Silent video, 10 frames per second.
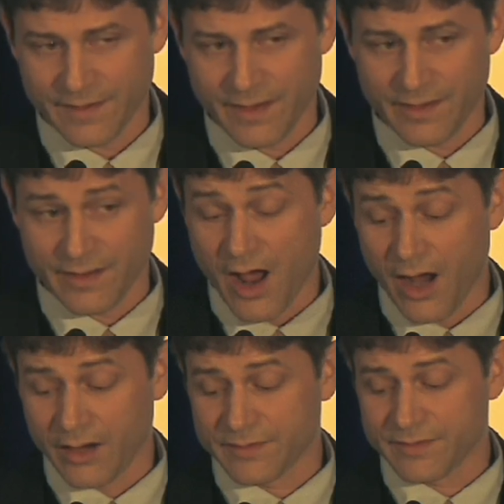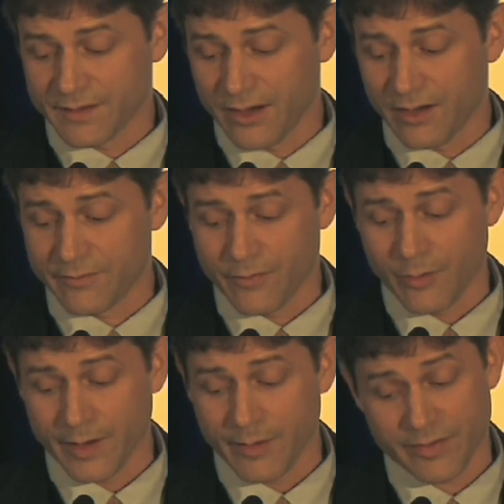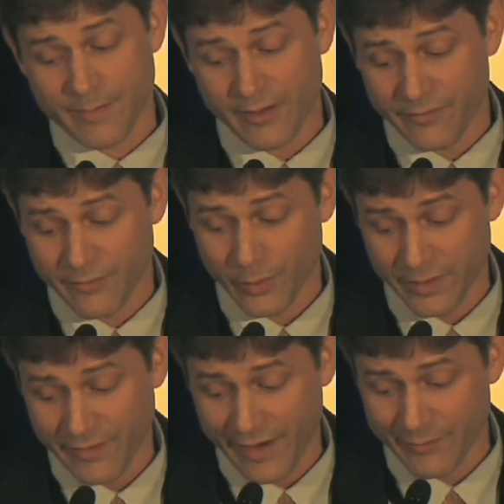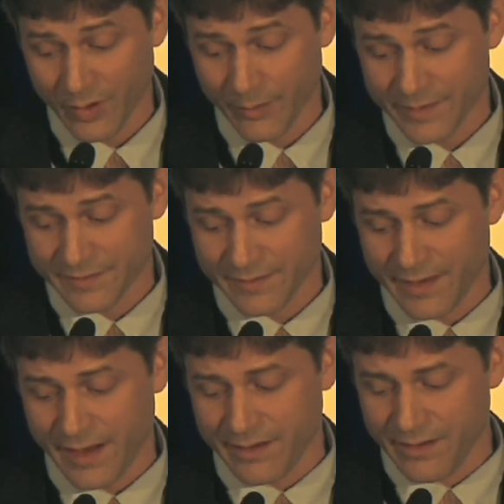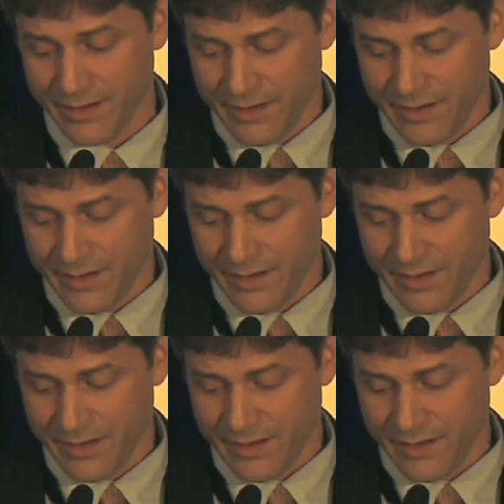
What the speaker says: and then the Knox unconformity with about 45 permits, and then